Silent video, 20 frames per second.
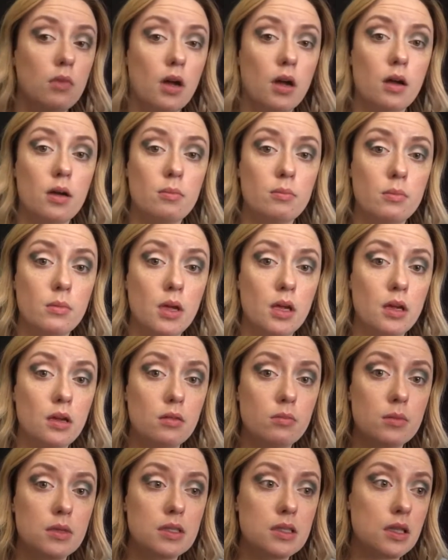I may
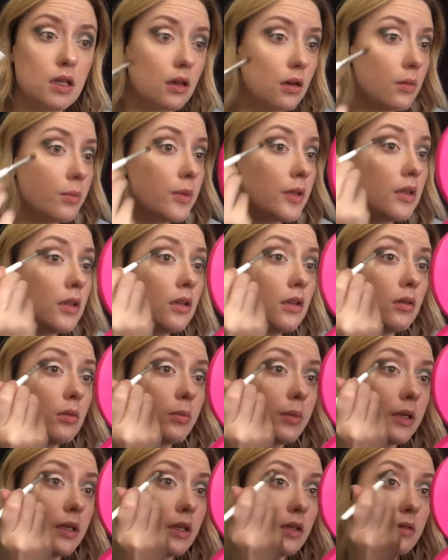have messed that up a little
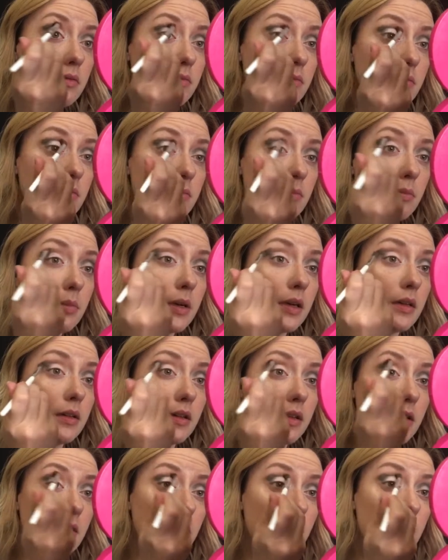bit, but
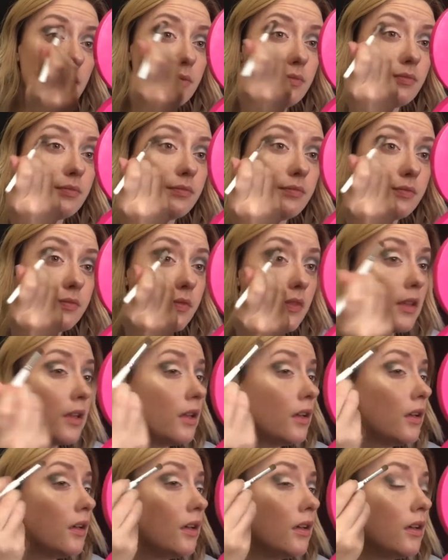you know what?
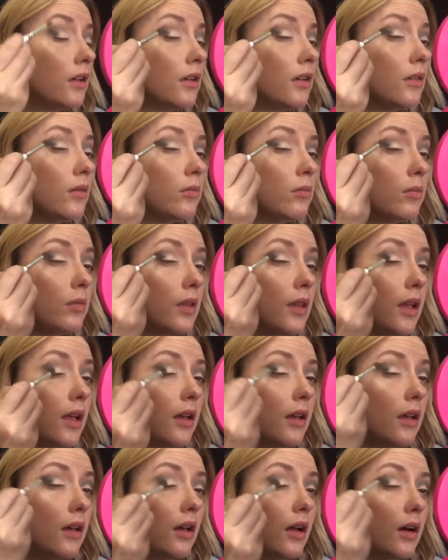
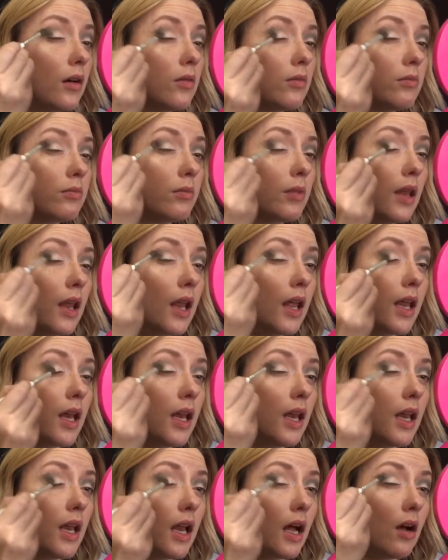Blend it out,
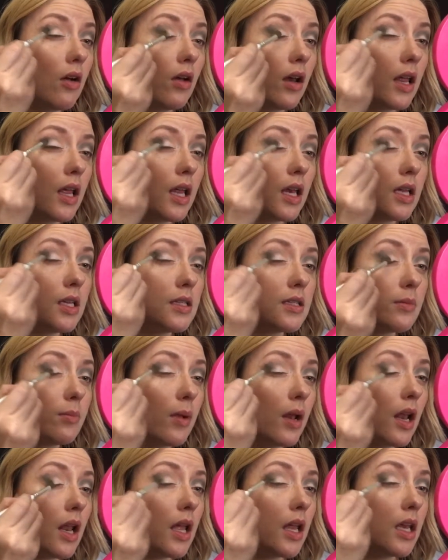ladies,
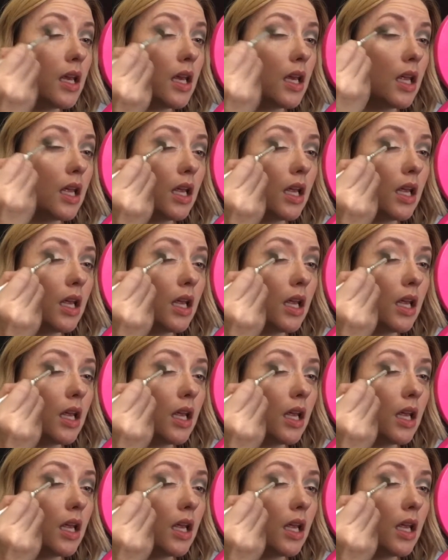blend